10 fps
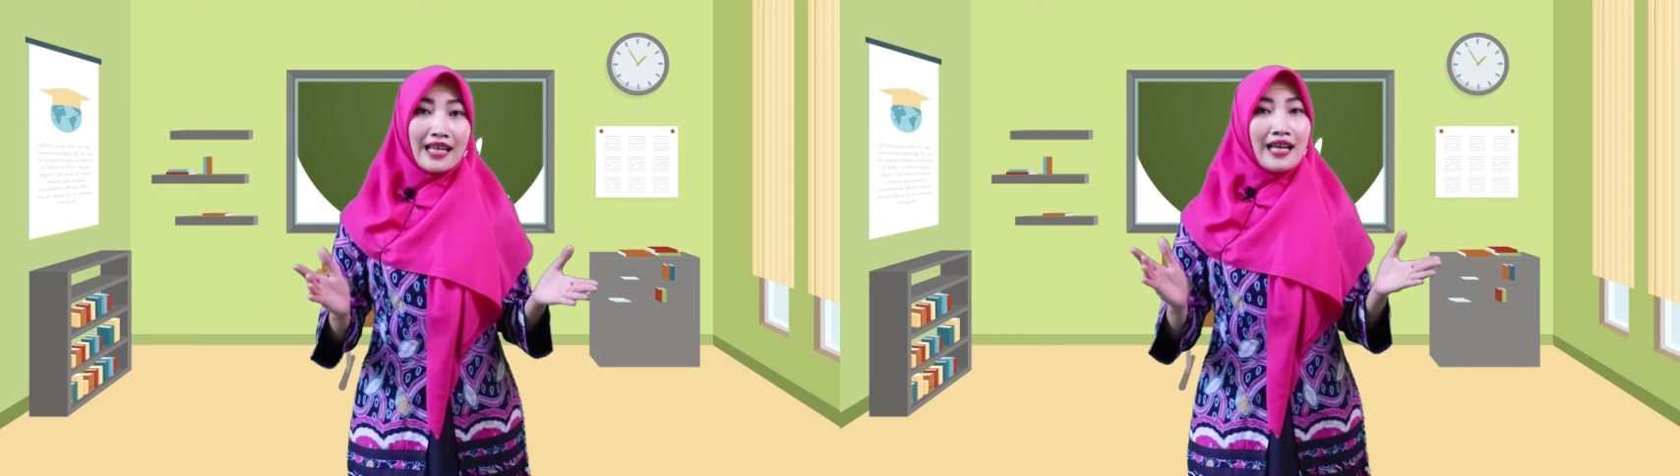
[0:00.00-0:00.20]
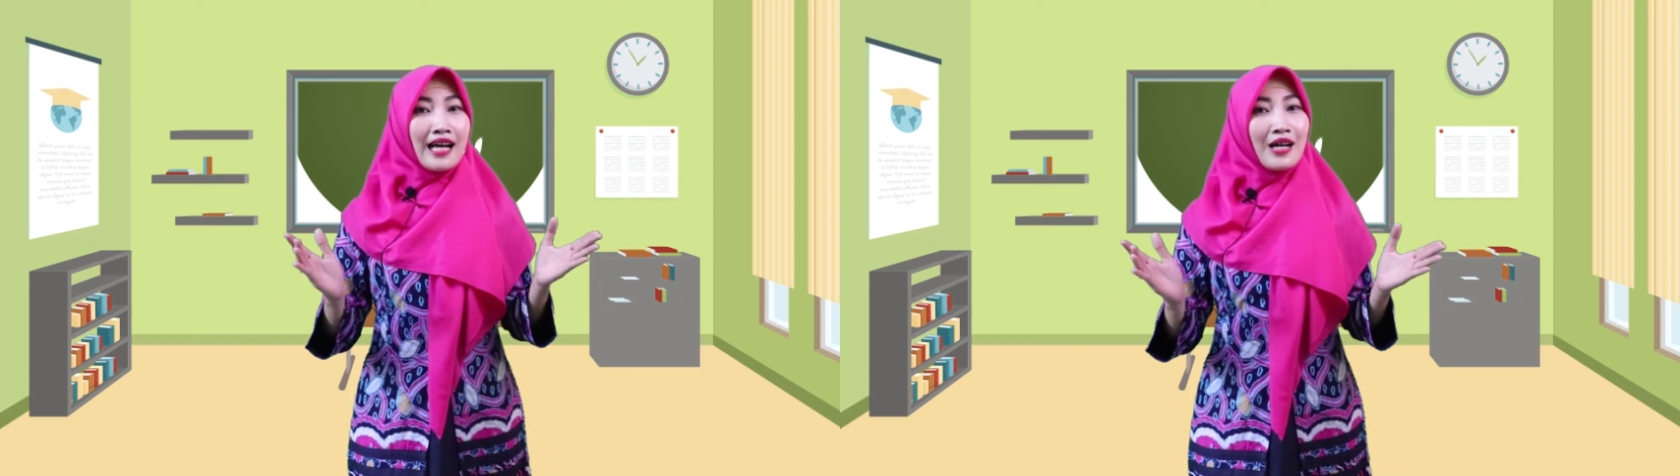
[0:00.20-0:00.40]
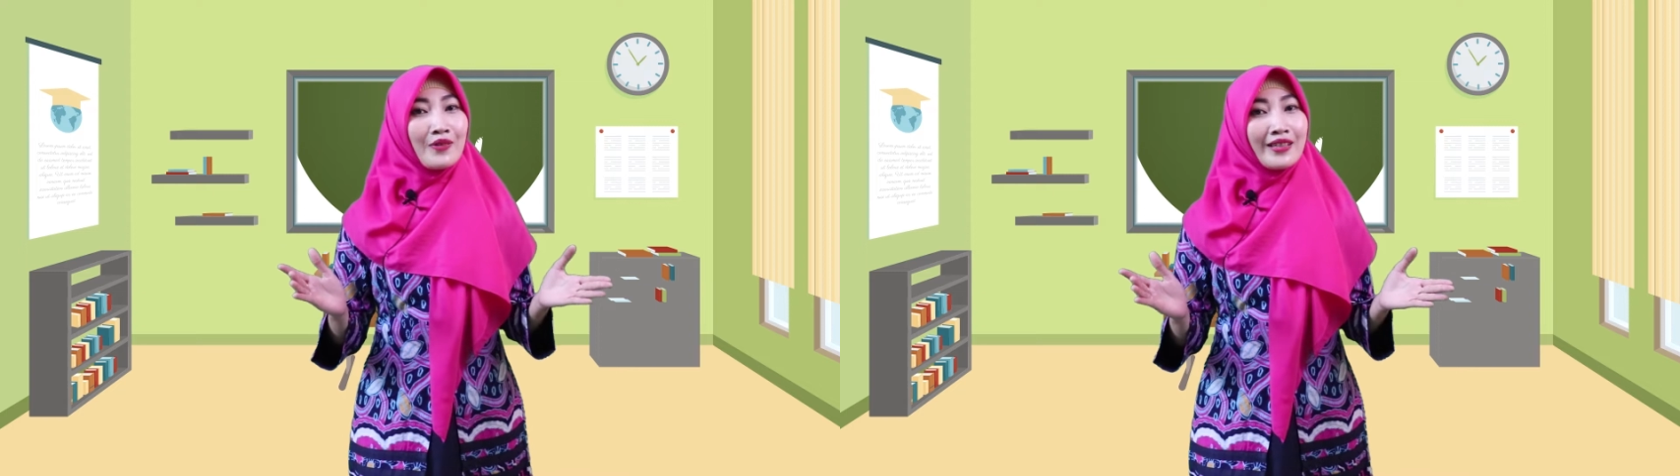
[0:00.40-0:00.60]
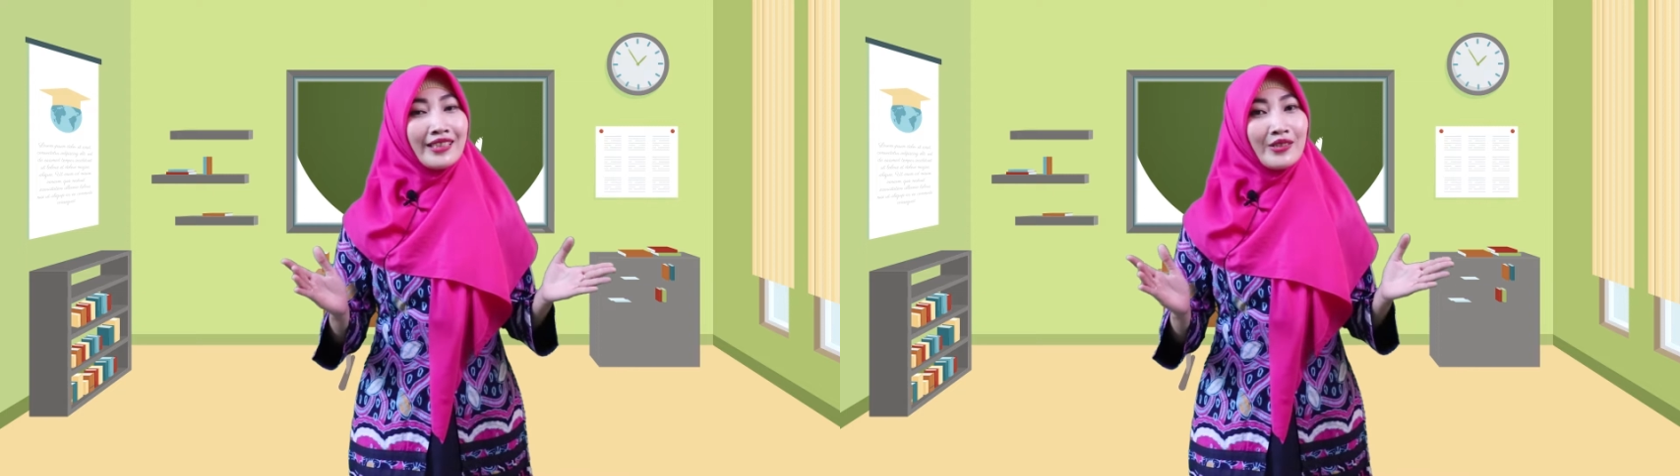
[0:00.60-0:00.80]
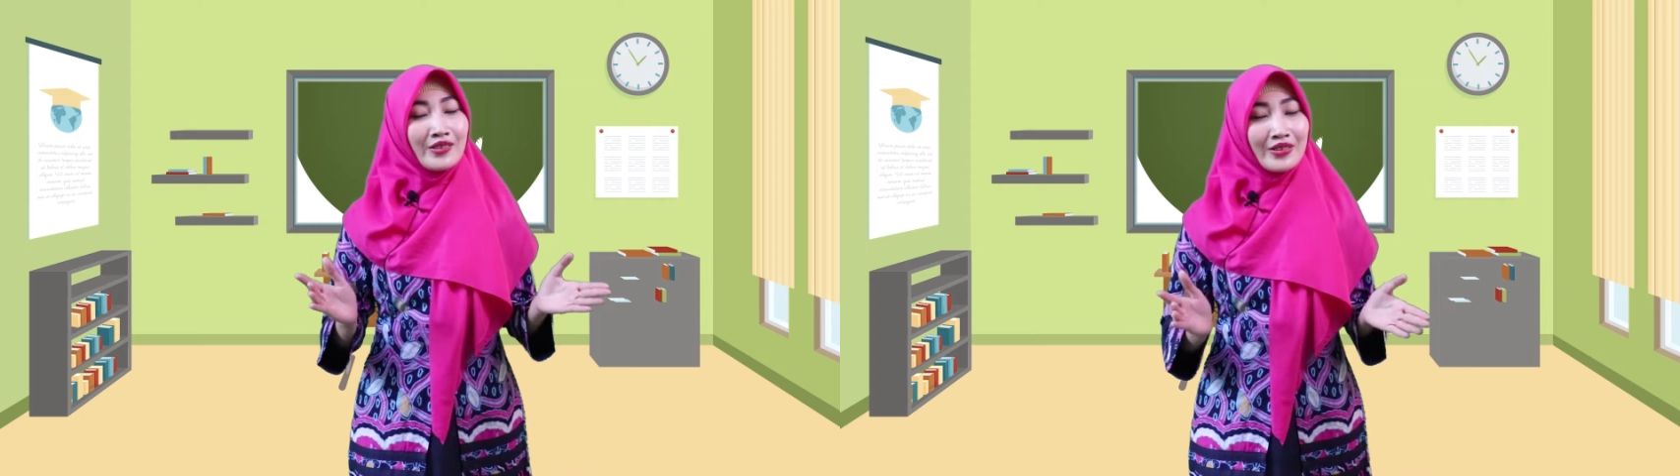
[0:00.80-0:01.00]
how are
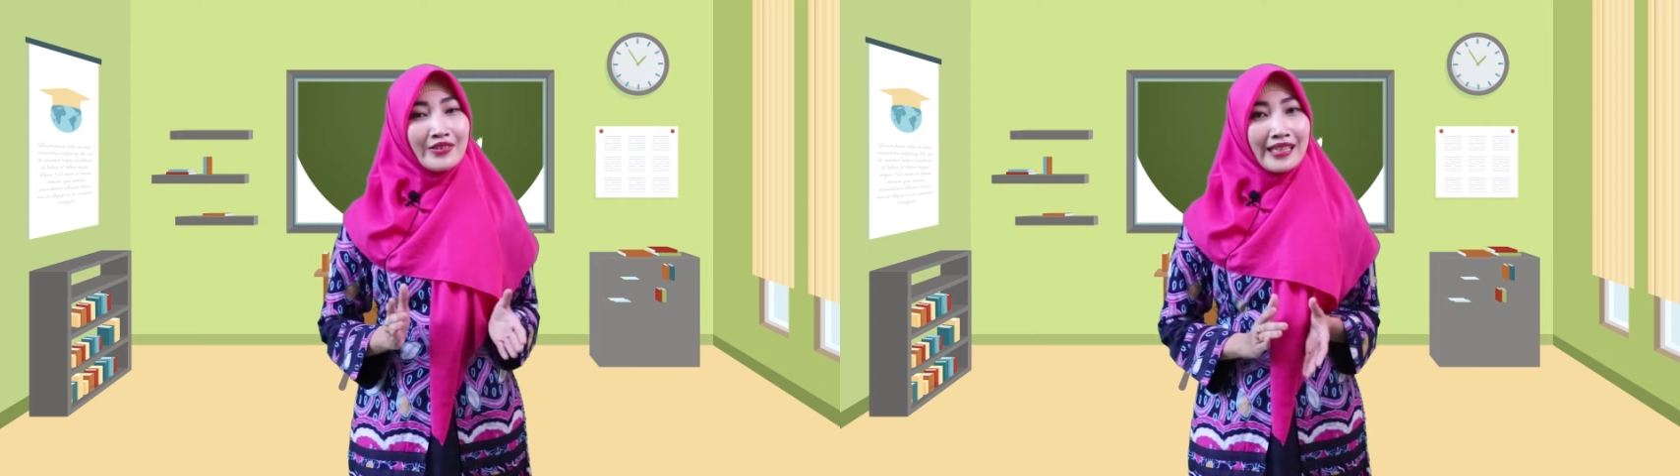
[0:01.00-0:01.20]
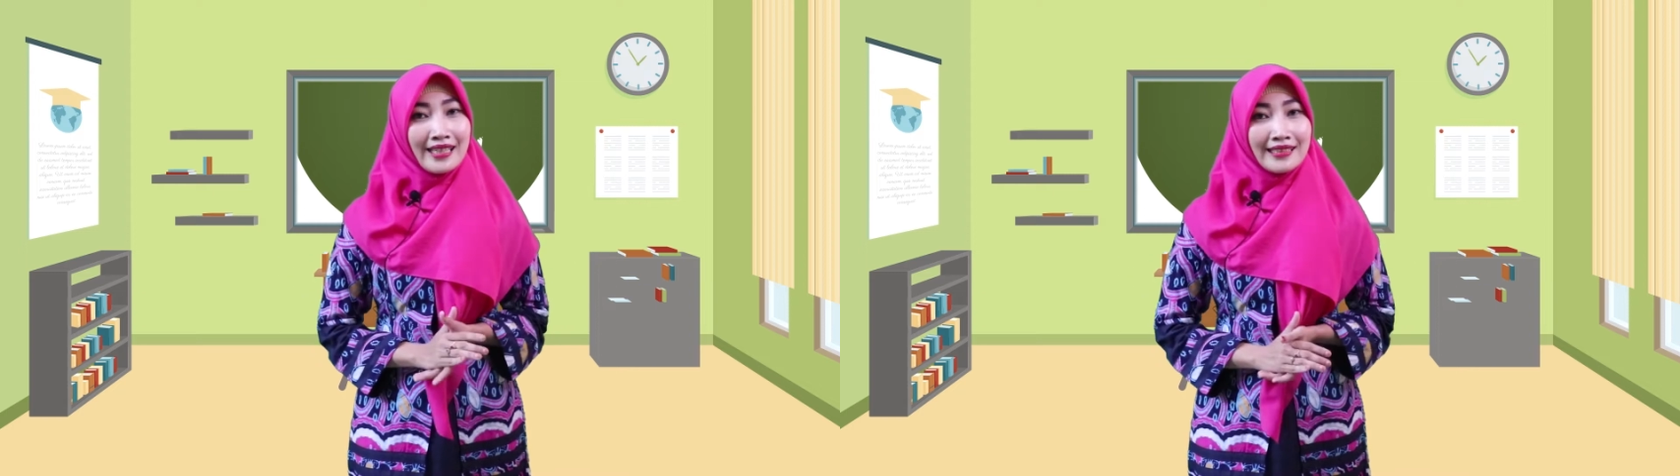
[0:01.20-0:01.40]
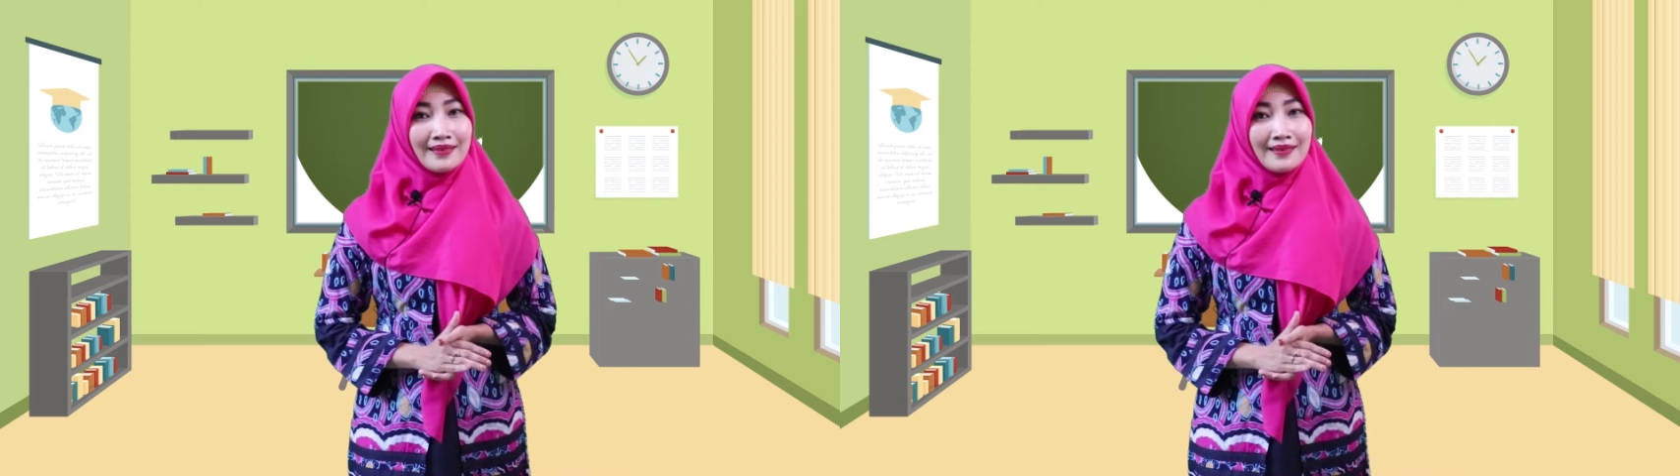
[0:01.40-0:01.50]
you today?